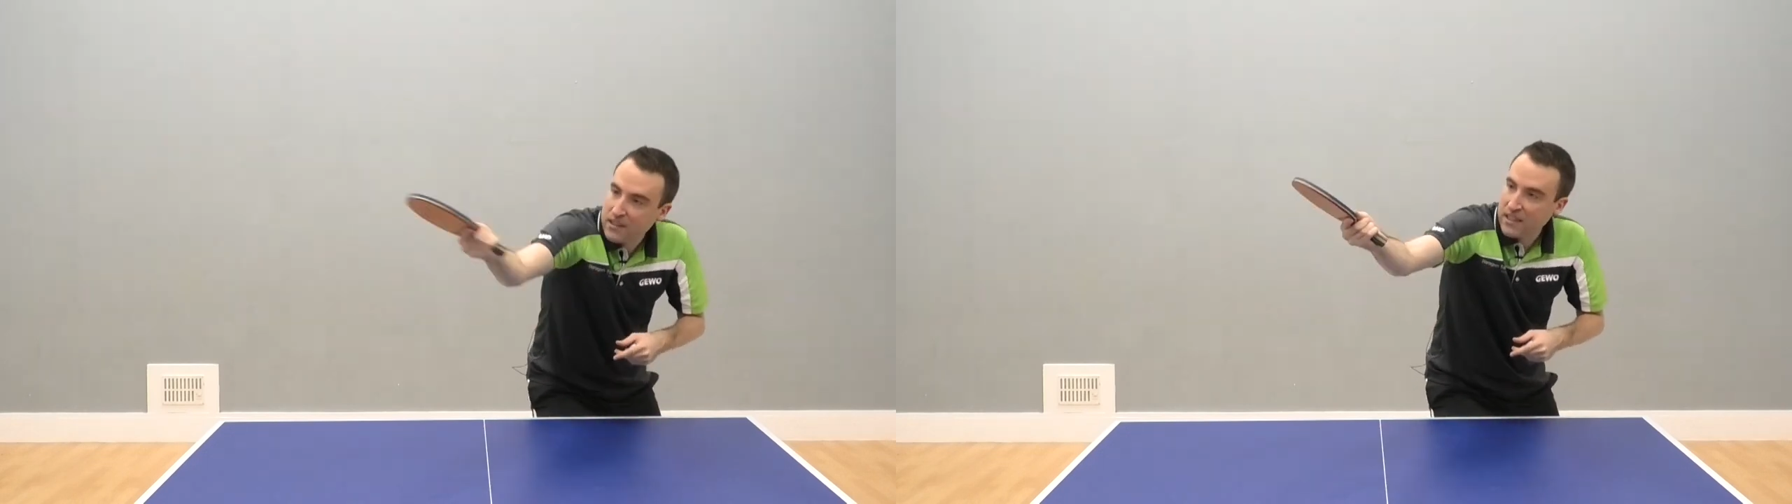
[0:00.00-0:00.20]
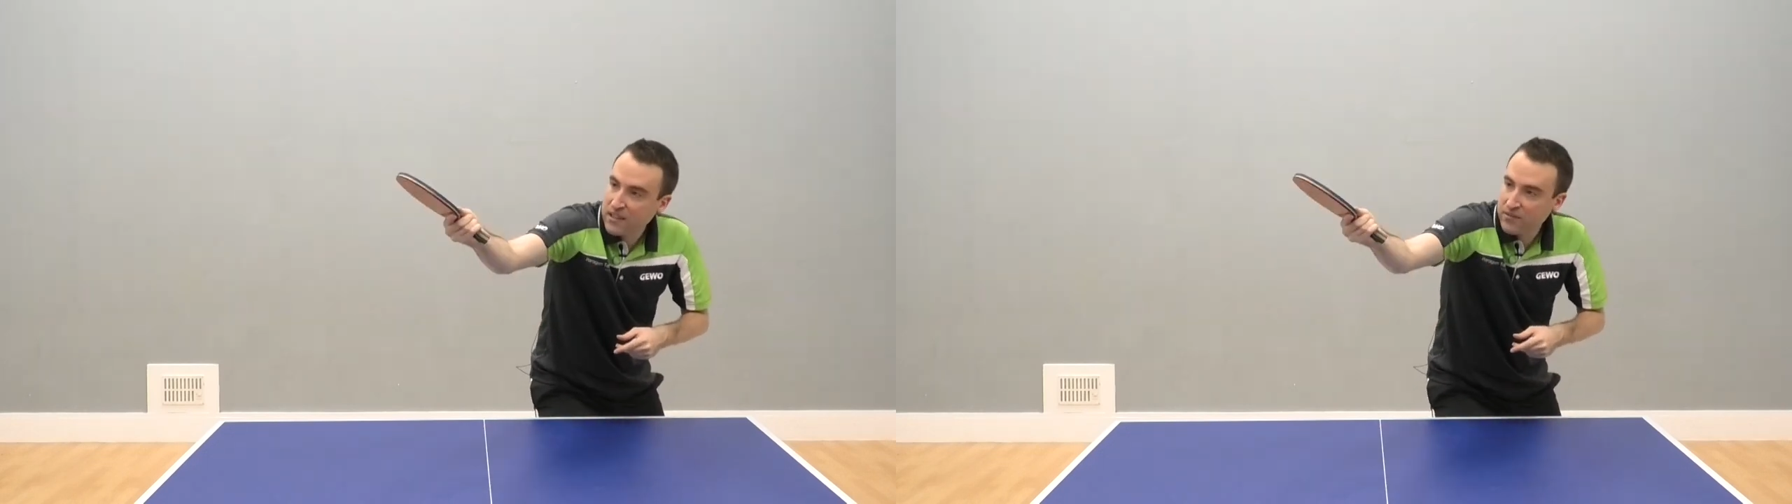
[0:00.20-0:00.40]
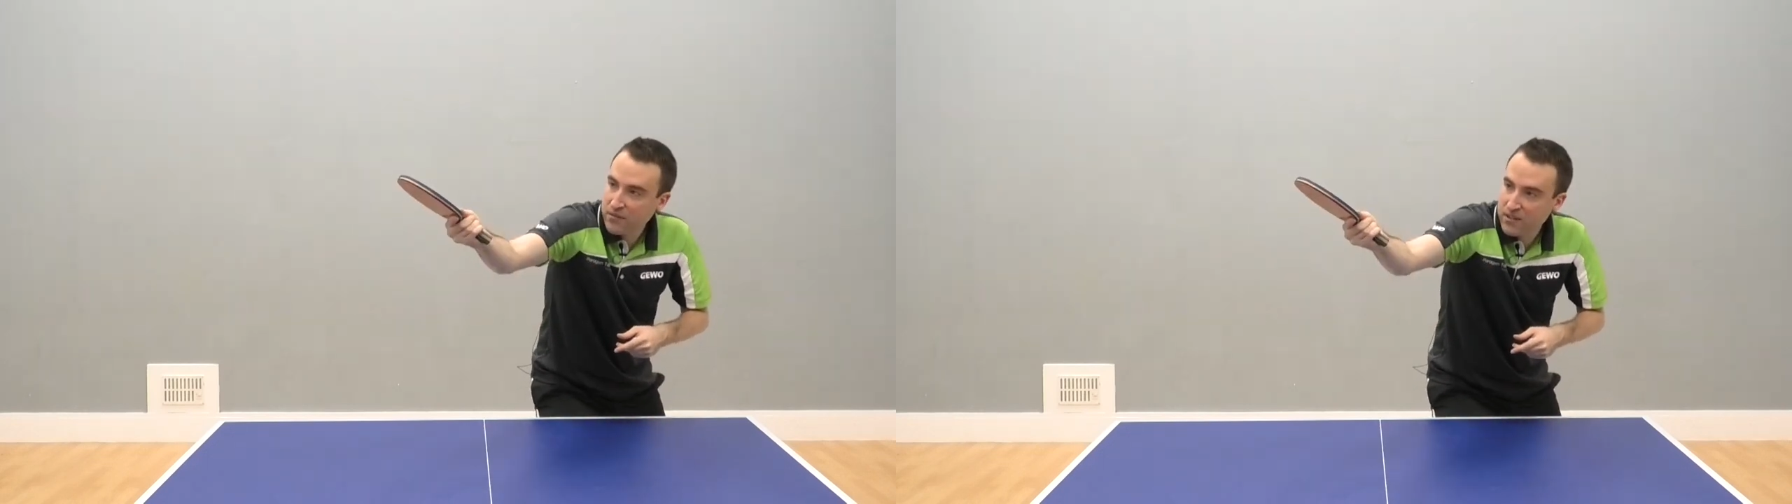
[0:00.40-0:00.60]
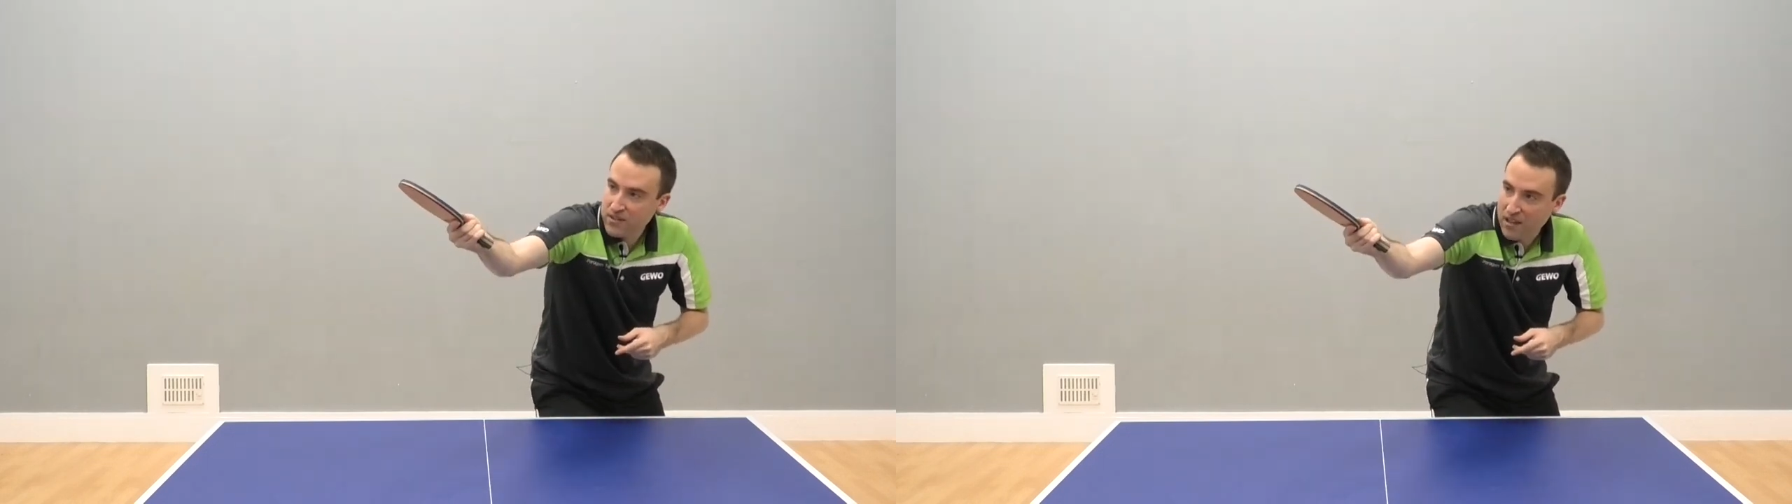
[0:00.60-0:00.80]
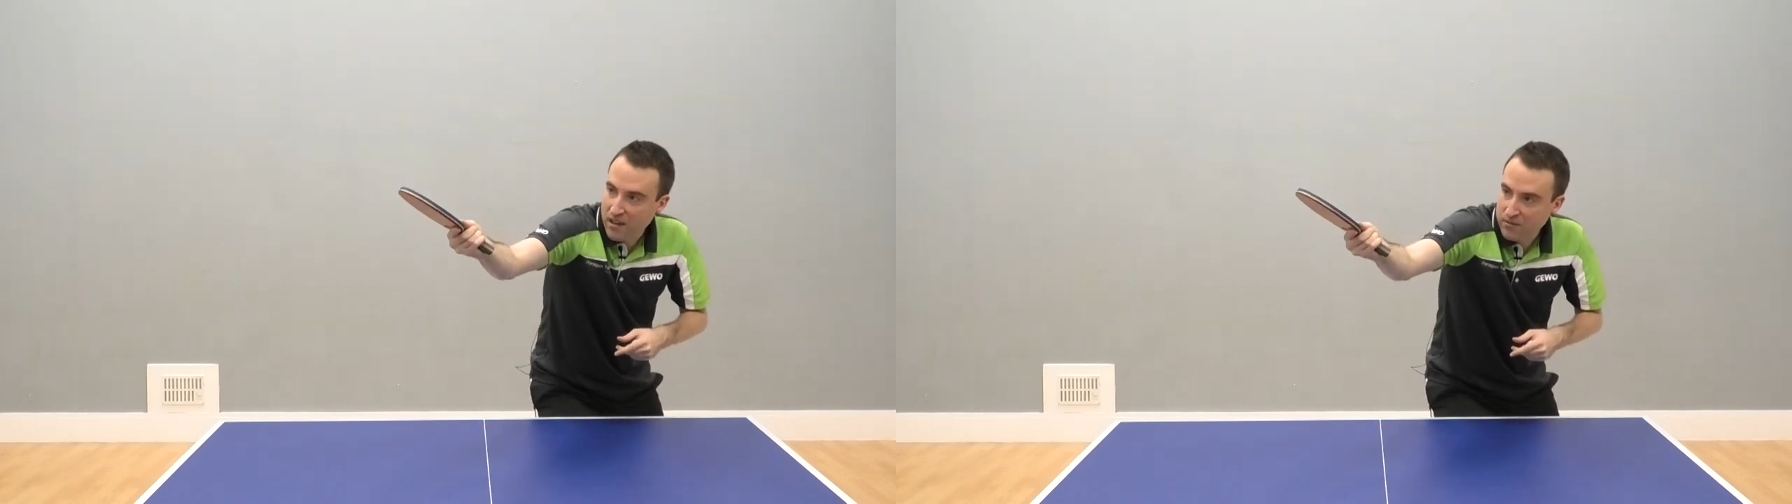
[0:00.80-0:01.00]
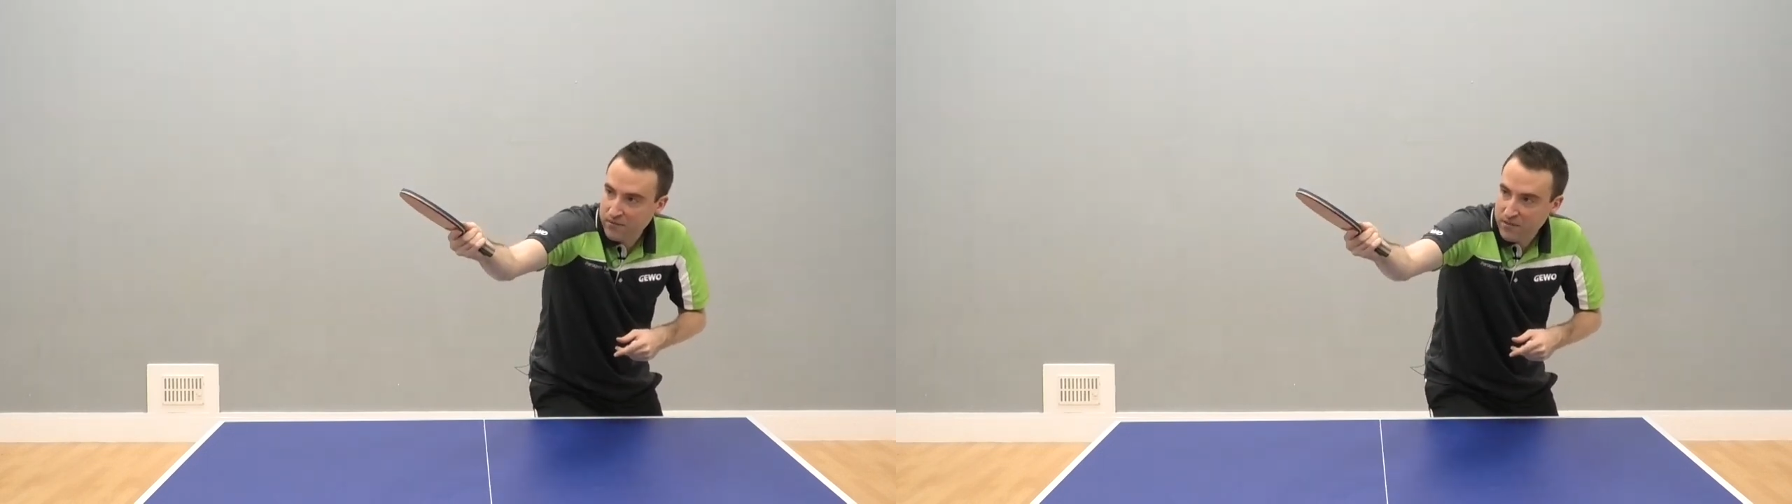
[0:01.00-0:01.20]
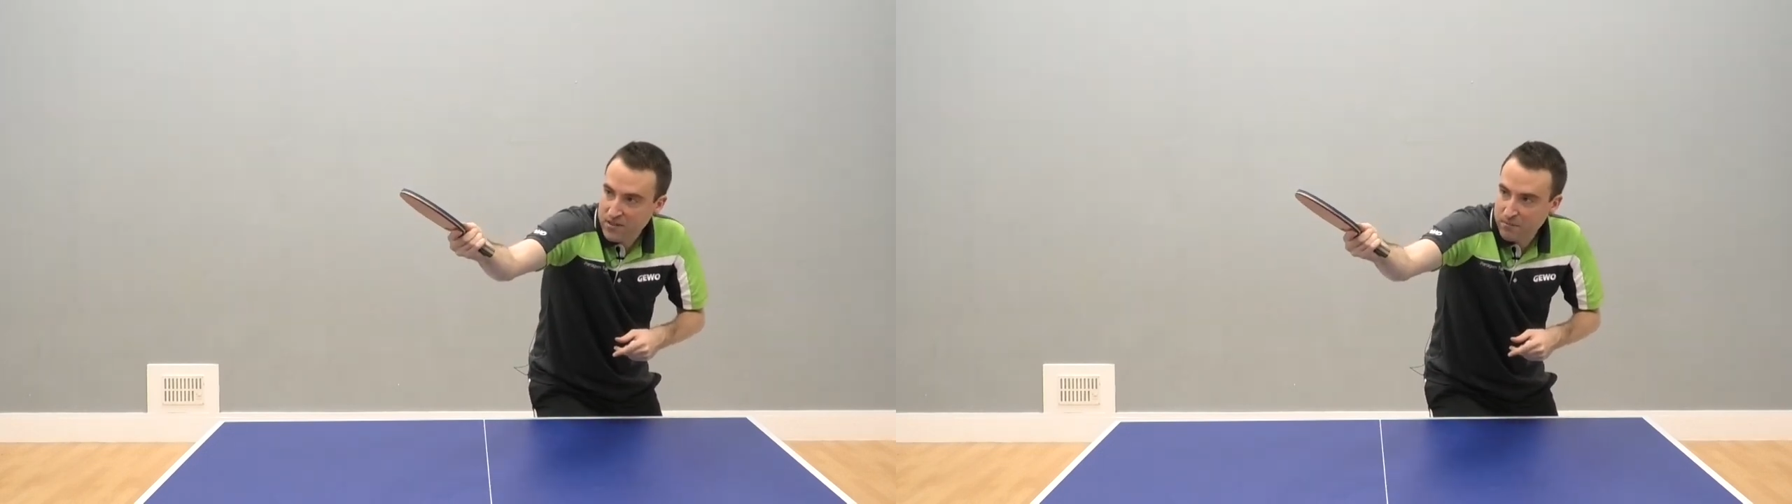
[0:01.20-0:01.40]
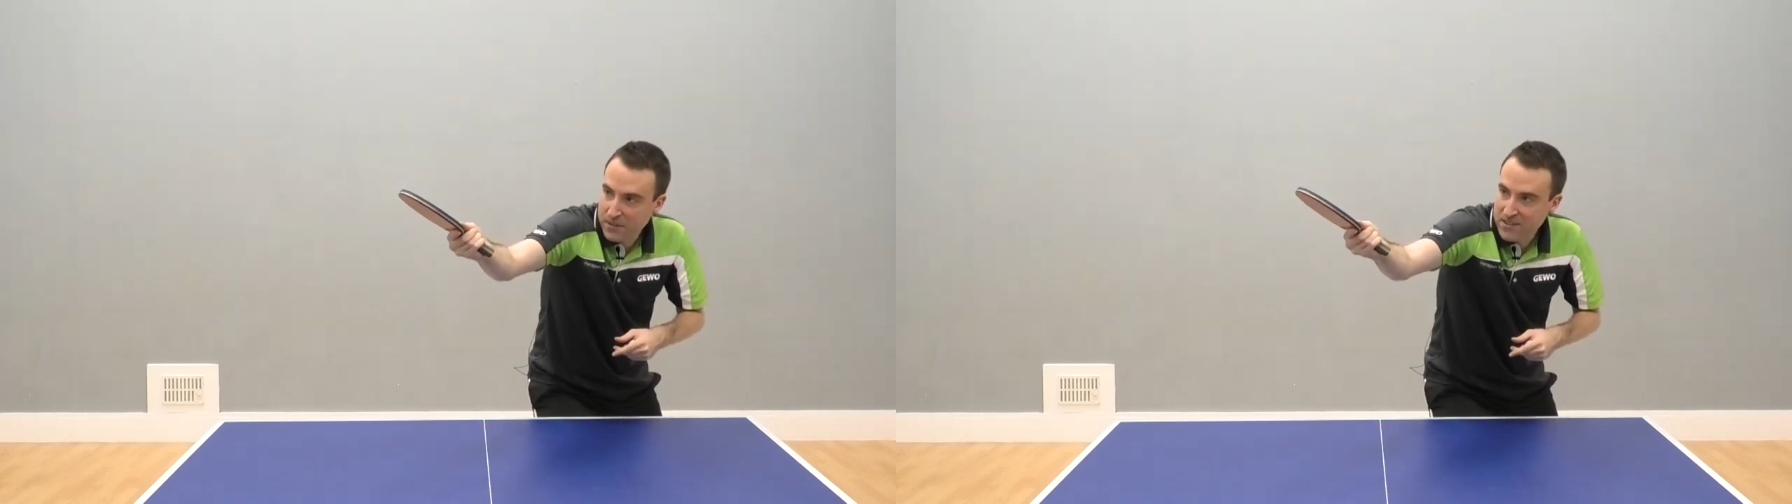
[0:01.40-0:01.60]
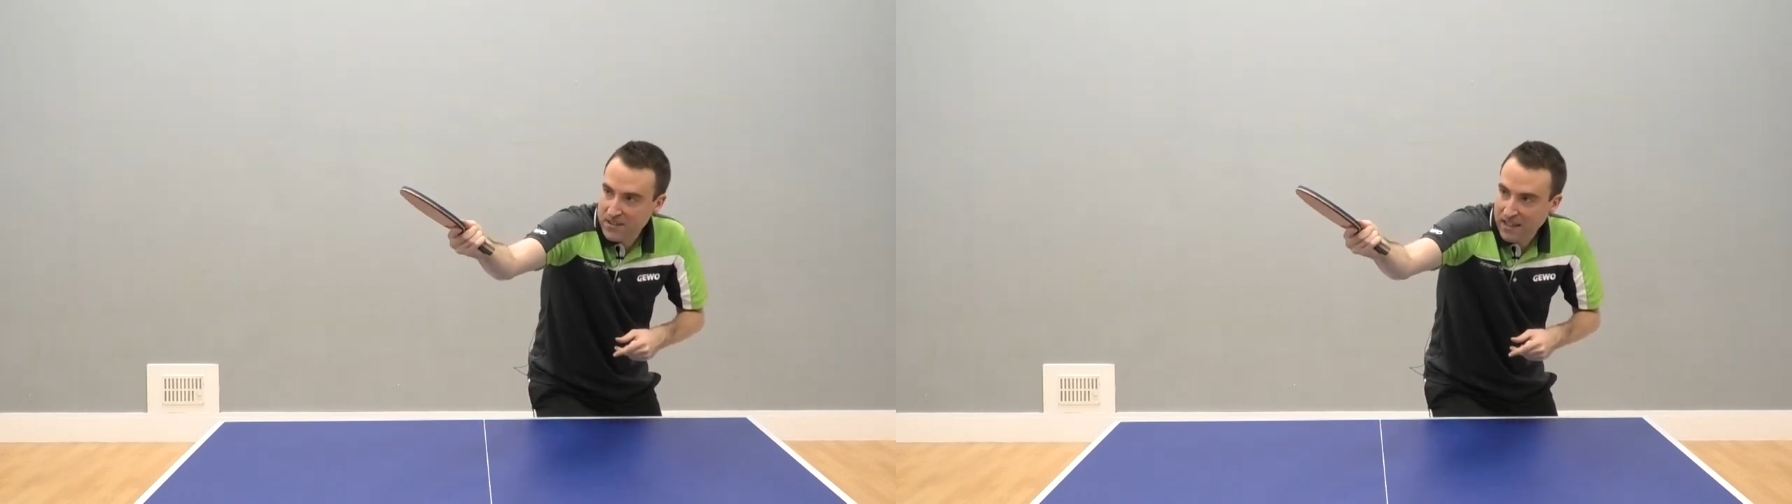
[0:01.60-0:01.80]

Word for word: leave the wrist out for a split